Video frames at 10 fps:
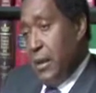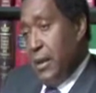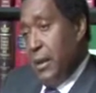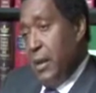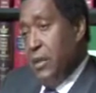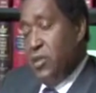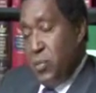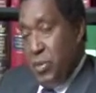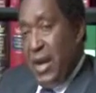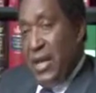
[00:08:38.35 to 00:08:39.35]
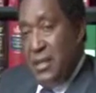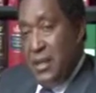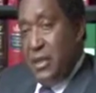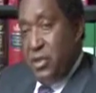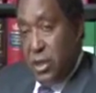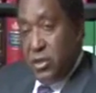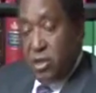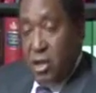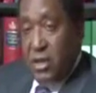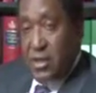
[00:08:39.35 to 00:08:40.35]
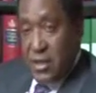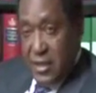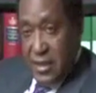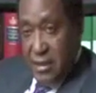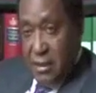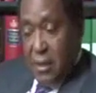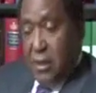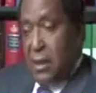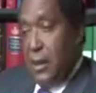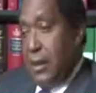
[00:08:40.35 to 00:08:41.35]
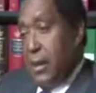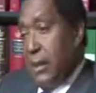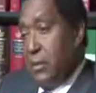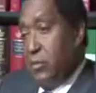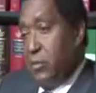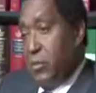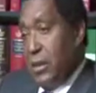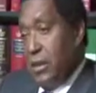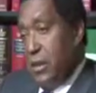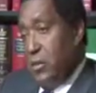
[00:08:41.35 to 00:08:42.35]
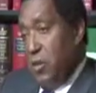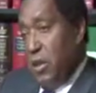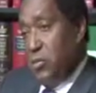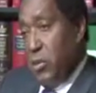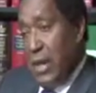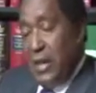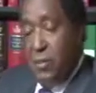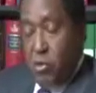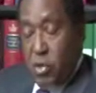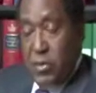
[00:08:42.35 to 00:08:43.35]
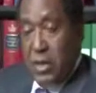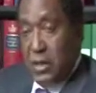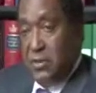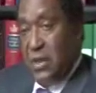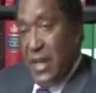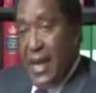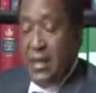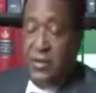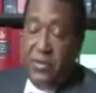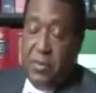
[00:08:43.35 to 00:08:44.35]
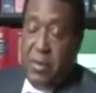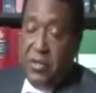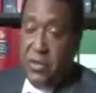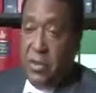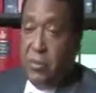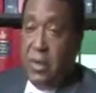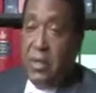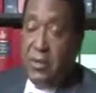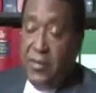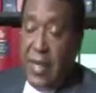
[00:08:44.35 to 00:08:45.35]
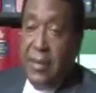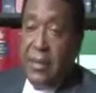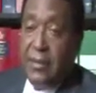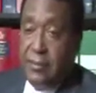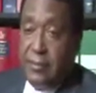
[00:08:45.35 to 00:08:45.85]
it is surprising that it took as long as it did, but it's probably more because of a lack of information on the part of the family.